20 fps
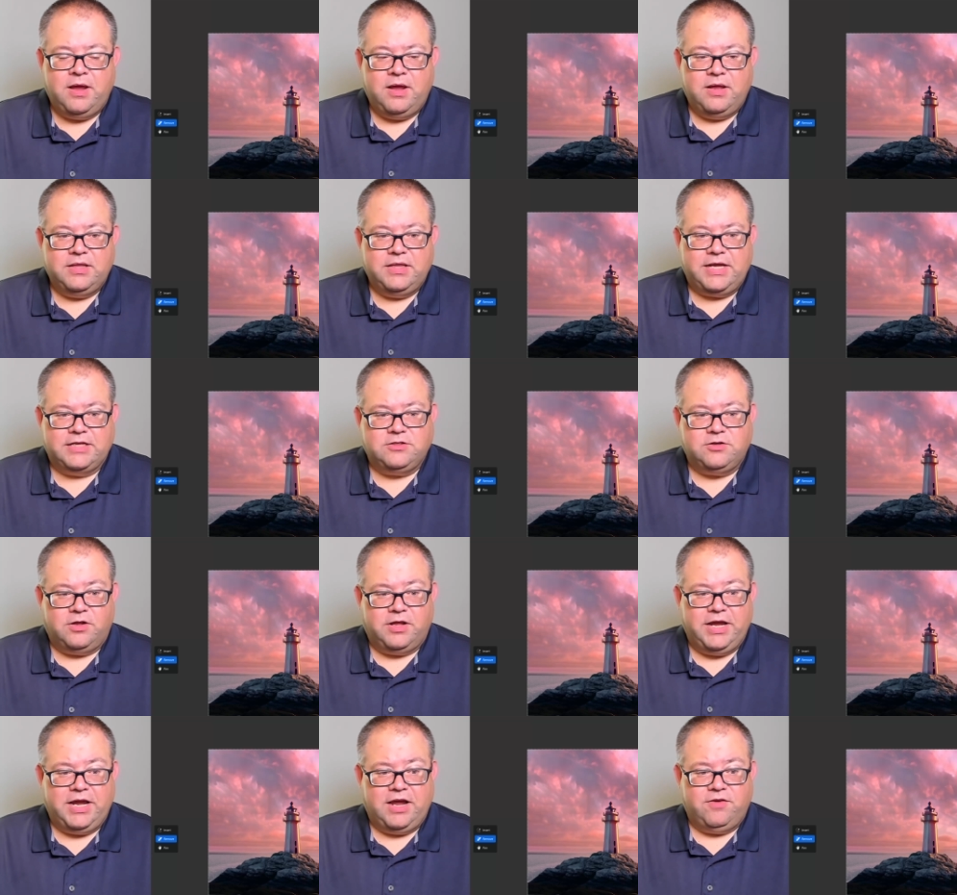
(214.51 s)
That's
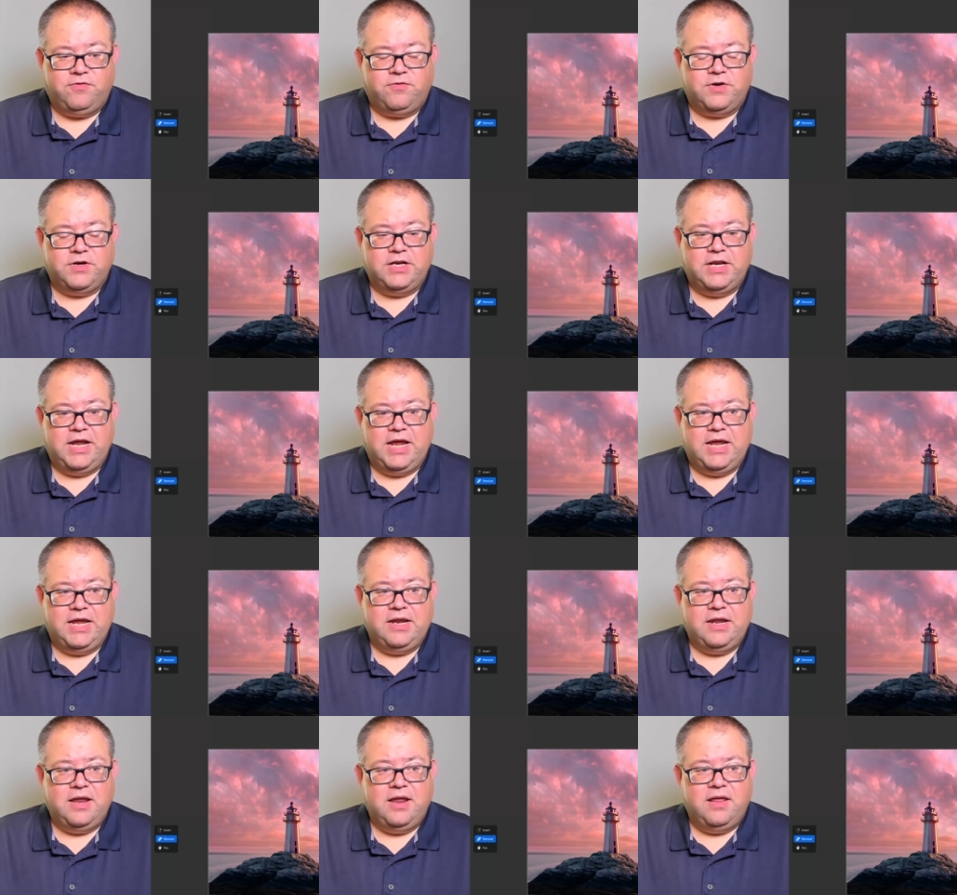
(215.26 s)
all I have for
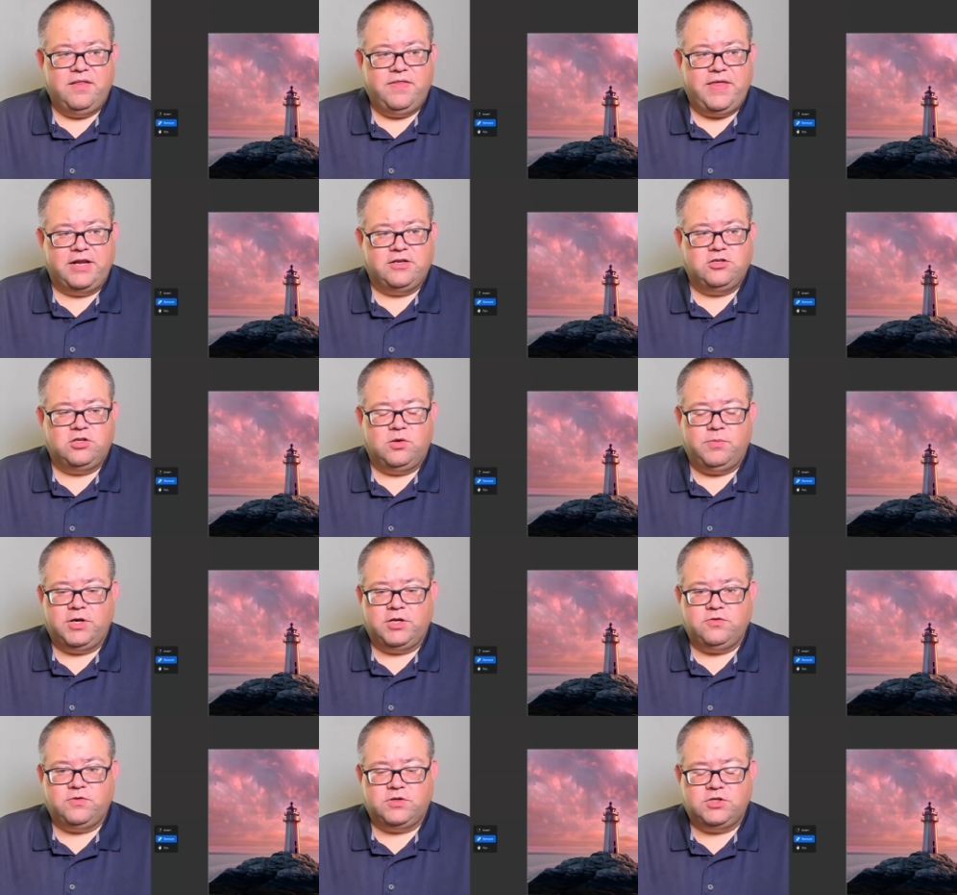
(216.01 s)
today. Thanks so
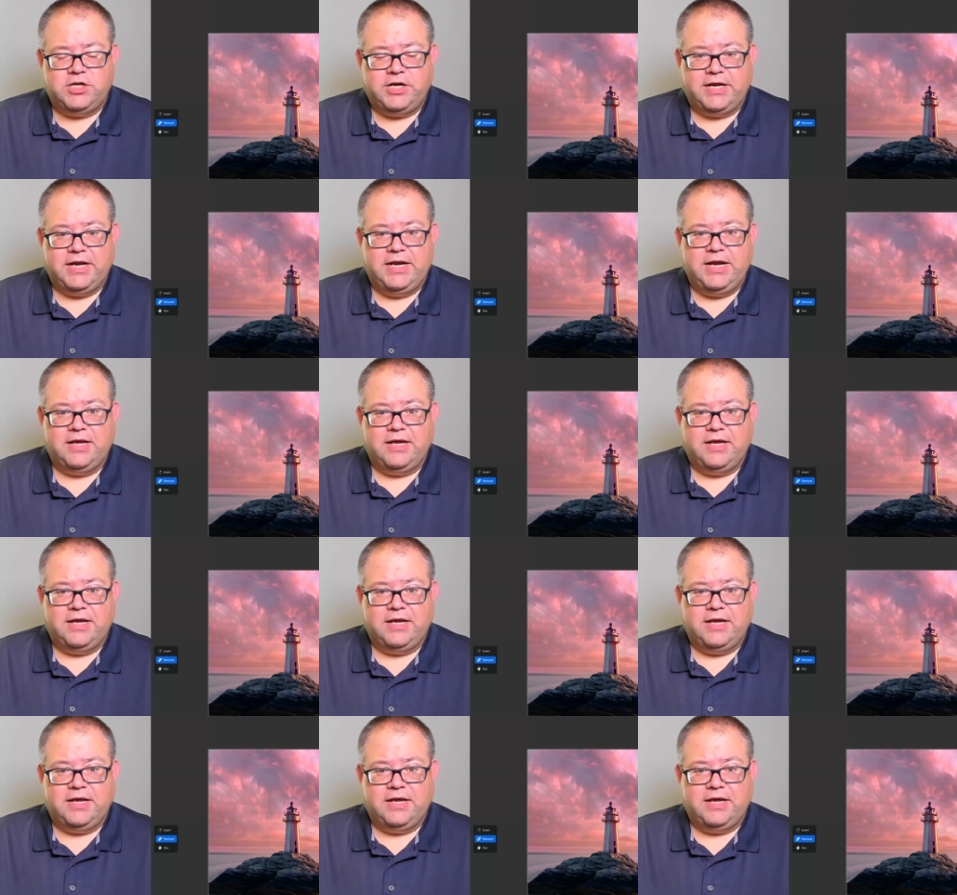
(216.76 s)
much for checking